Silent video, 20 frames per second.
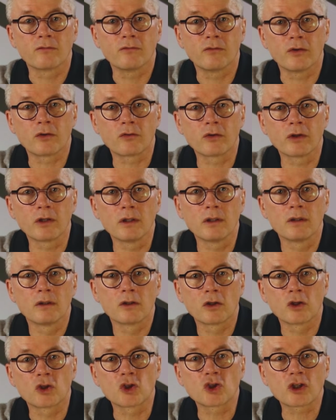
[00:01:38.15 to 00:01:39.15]
very
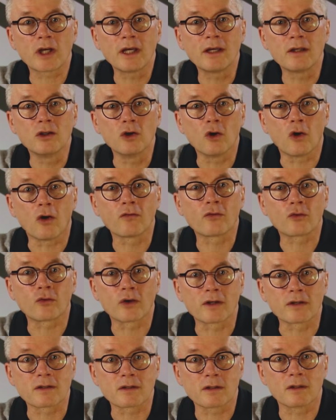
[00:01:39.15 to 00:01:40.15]
shady
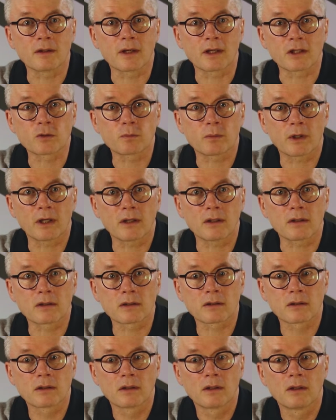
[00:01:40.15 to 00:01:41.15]
offerings in that
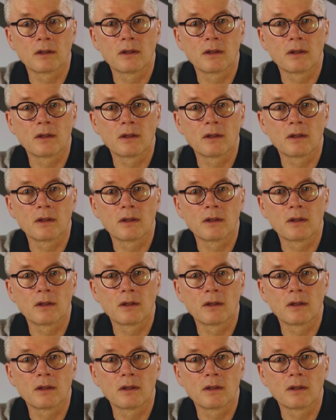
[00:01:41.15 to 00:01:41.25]
space.